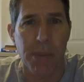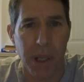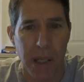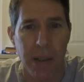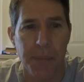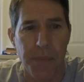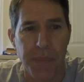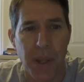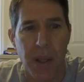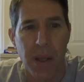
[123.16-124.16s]
meeting.
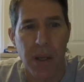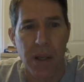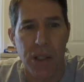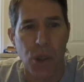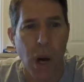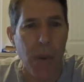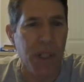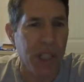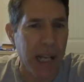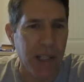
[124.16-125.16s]
So why
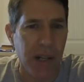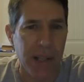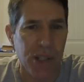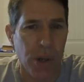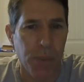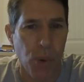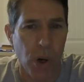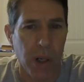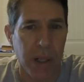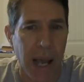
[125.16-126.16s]
was yesterday so
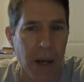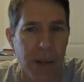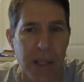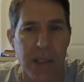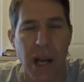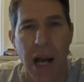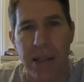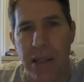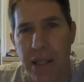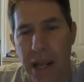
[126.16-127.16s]
important? How do these
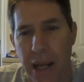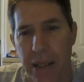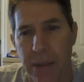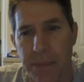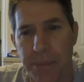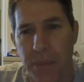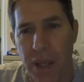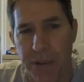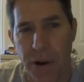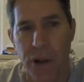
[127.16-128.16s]
dots connect?
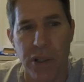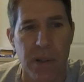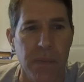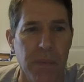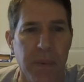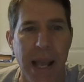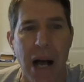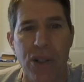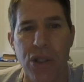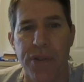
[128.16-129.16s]
First, the
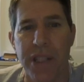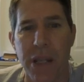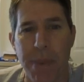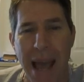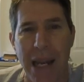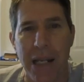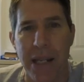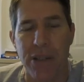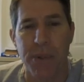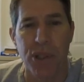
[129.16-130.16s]
ouster of Steve Bannon
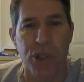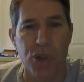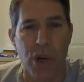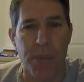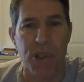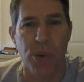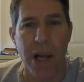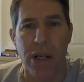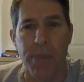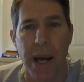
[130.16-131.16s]
leaves Mr. Trump
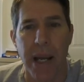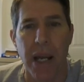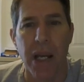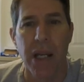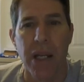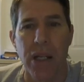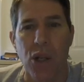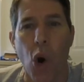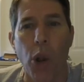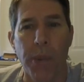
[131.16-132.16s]
surrounded by
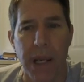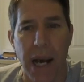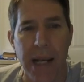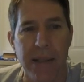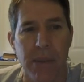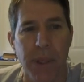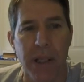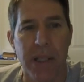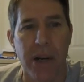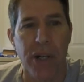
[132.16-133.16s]
Goldmanites and
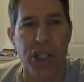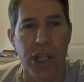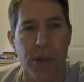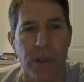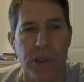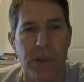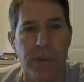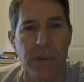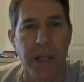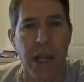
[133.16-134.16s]
military generals.
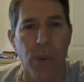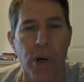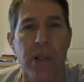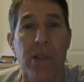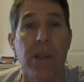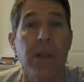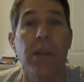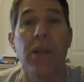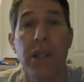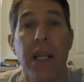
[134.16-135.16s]
In other words,
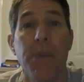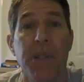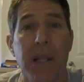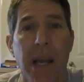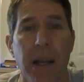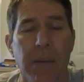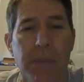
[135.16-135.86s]
the deep state.